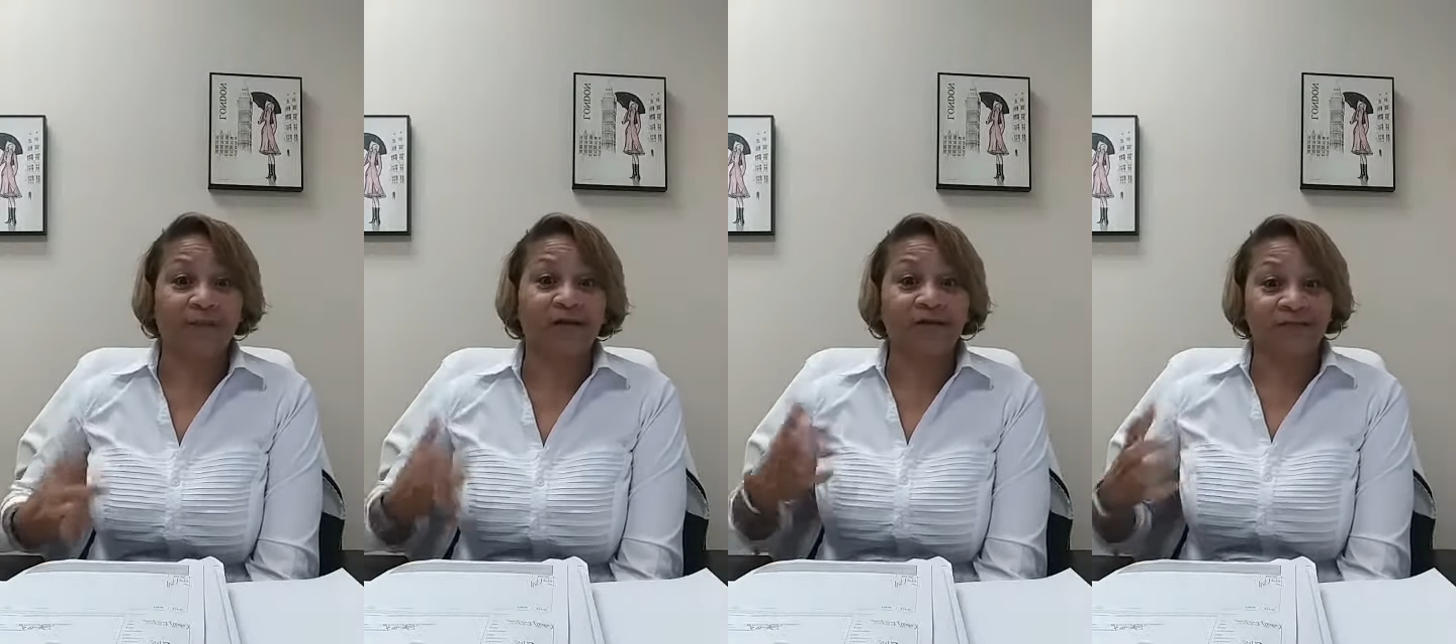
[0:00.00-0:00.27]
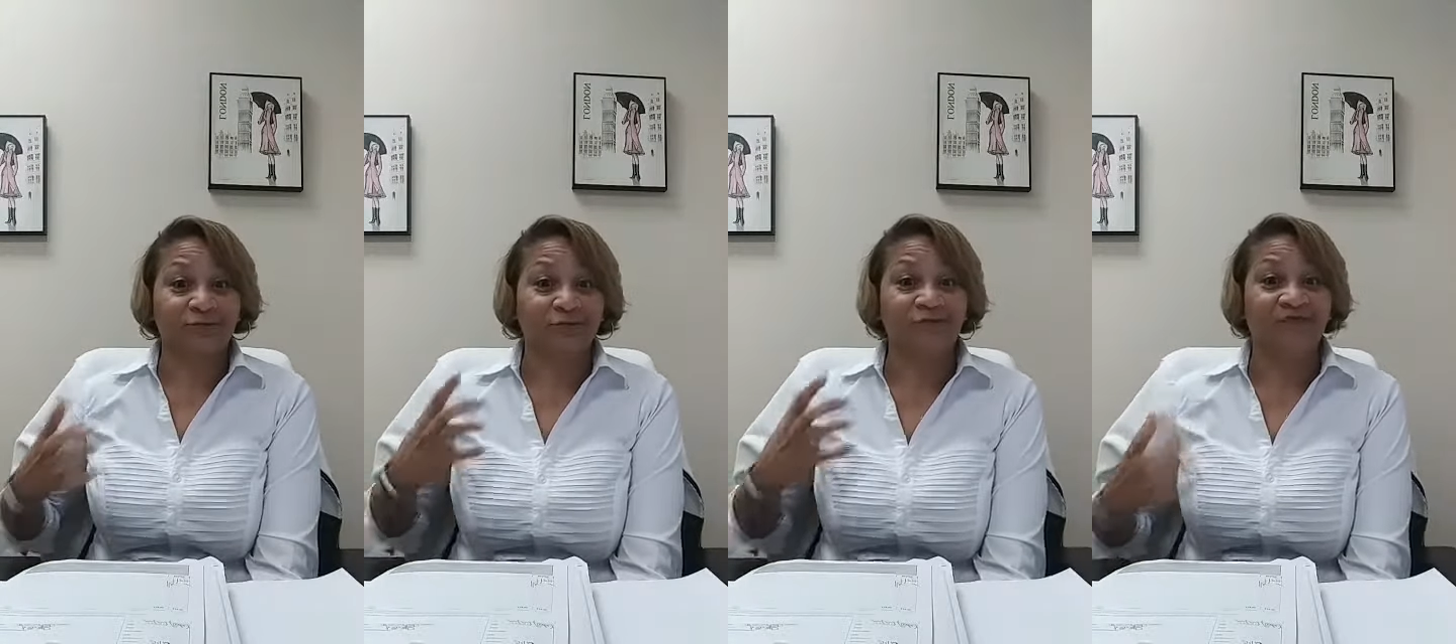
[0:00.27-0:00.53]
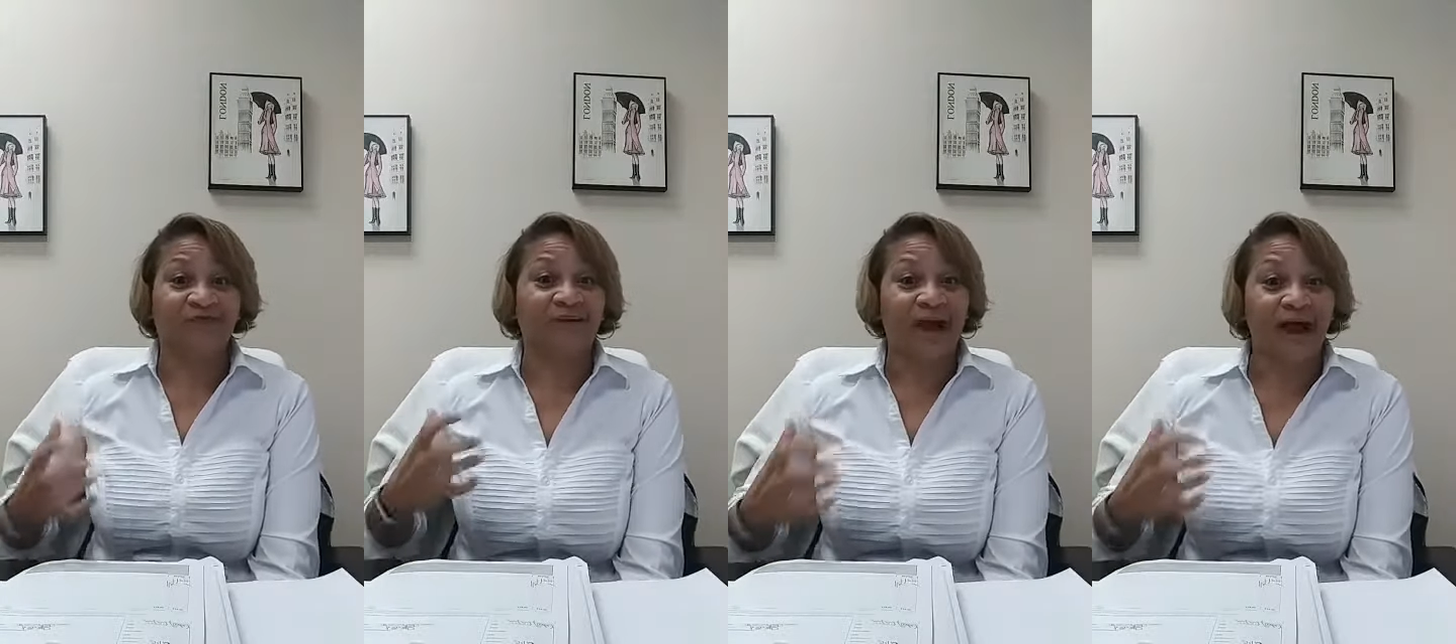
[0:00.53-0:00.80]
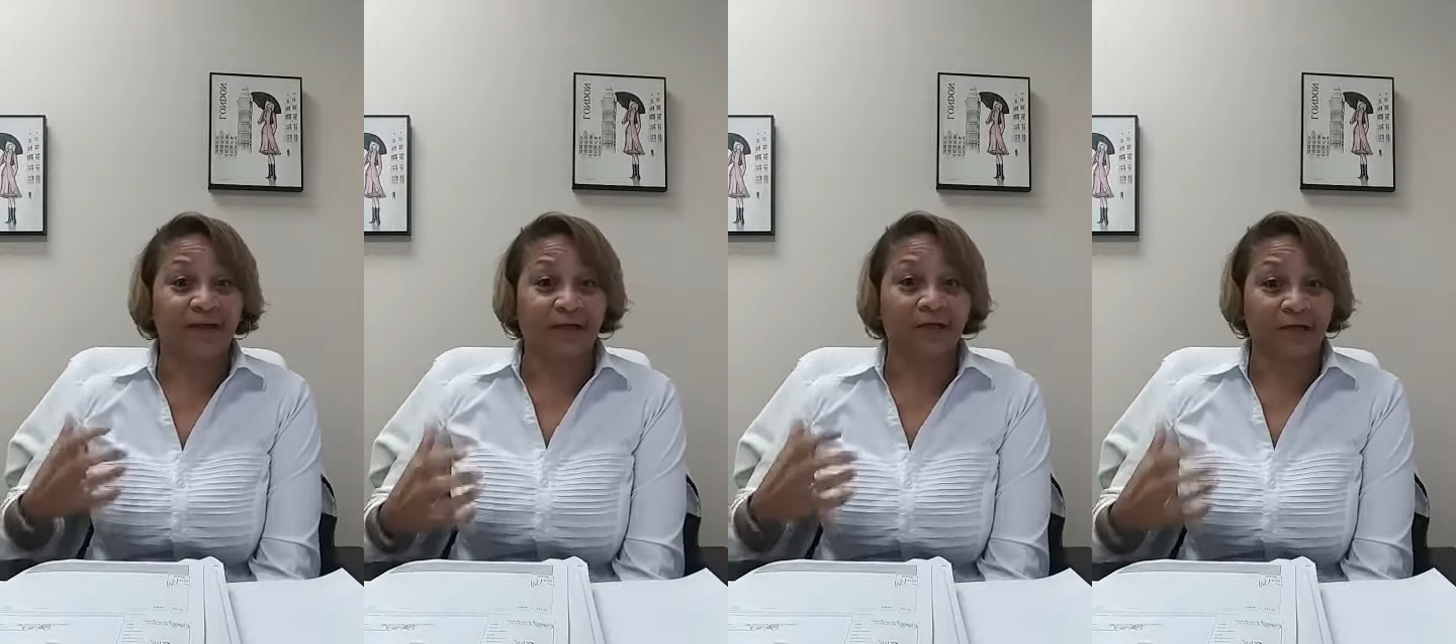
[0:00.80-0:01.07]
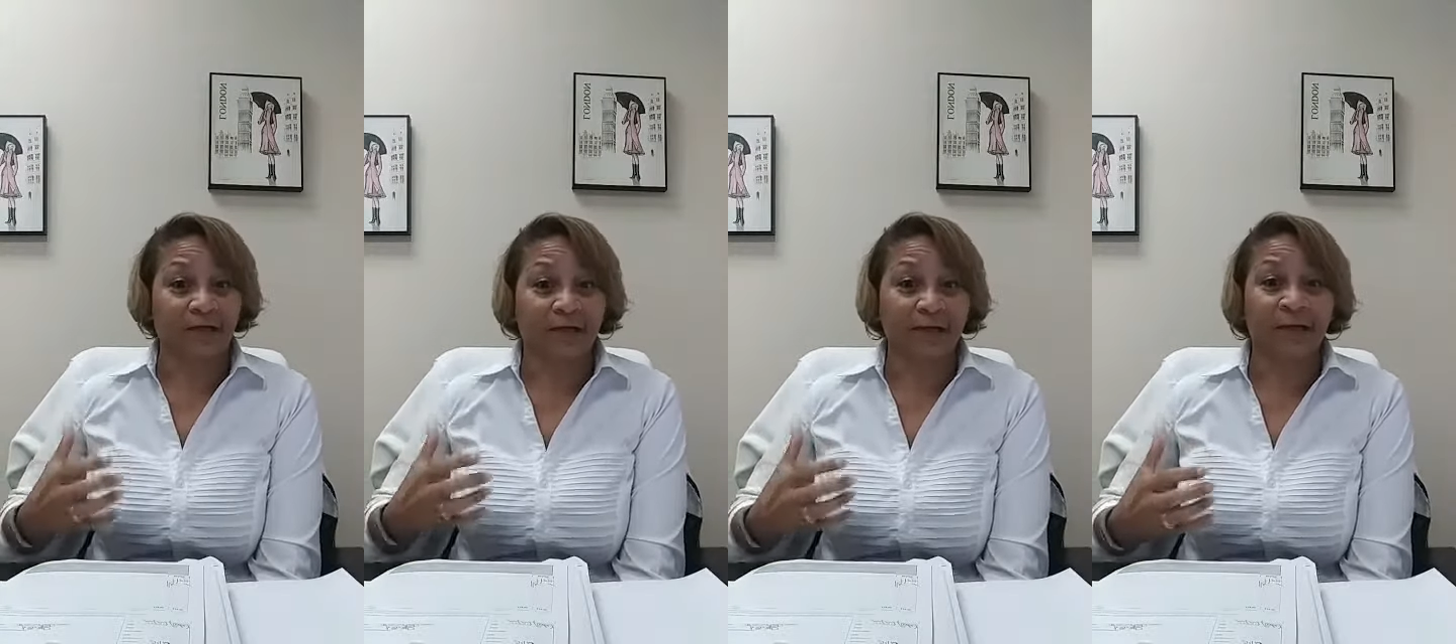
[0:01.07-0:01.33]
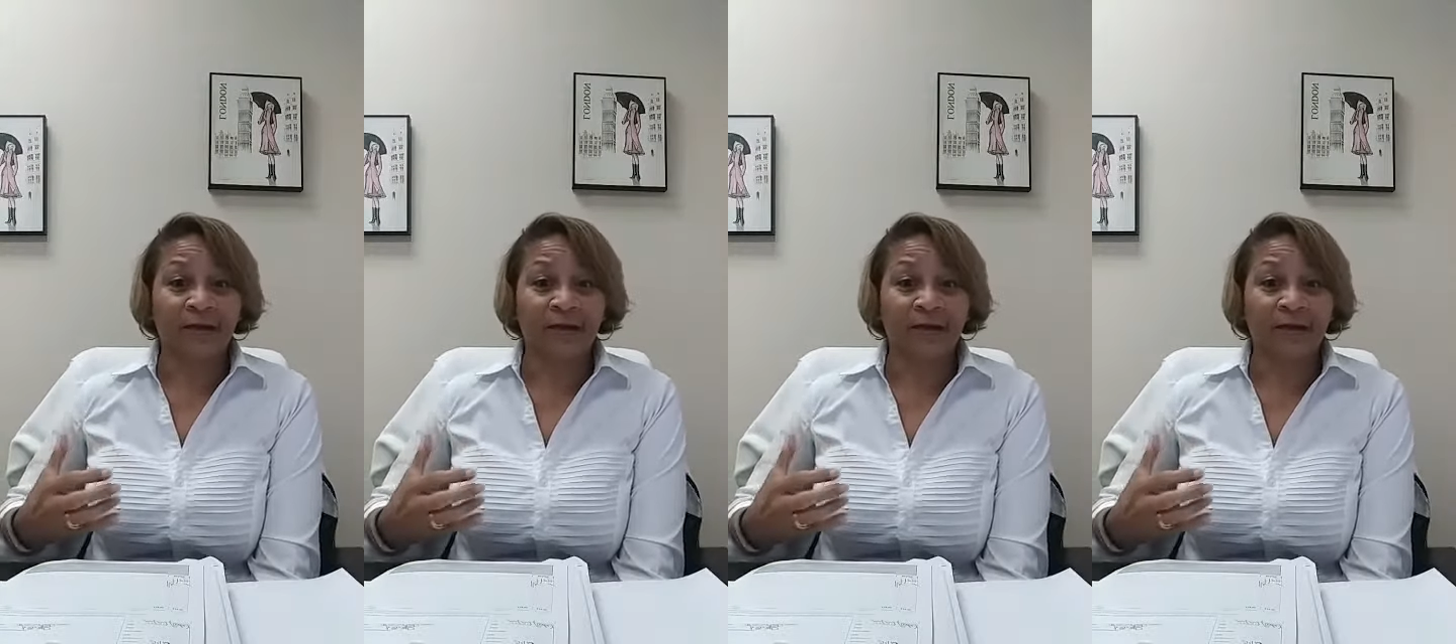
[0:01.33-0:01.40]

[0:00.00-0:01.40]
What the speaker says: because we finally,